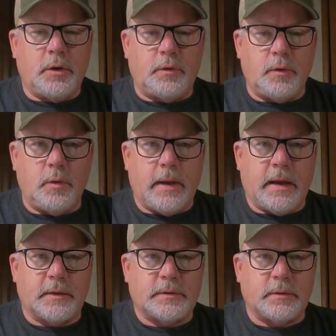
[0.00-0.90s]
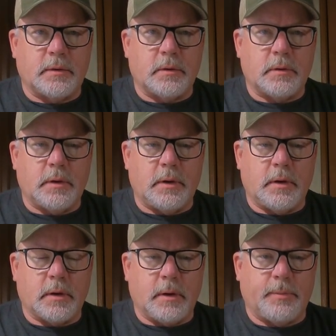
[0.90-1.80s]
to answer
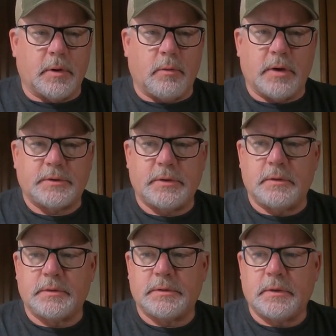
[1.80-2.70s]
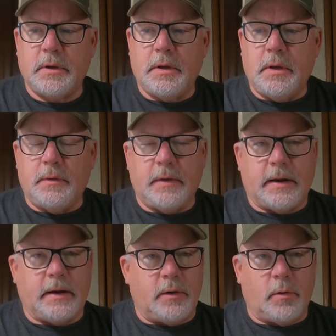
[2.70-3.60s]
a couple of questions
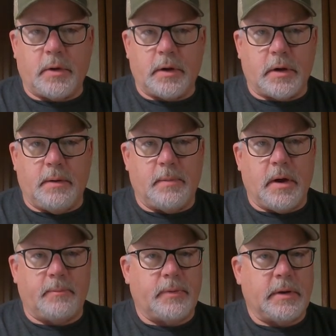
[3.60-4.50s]
that I know are going to come up.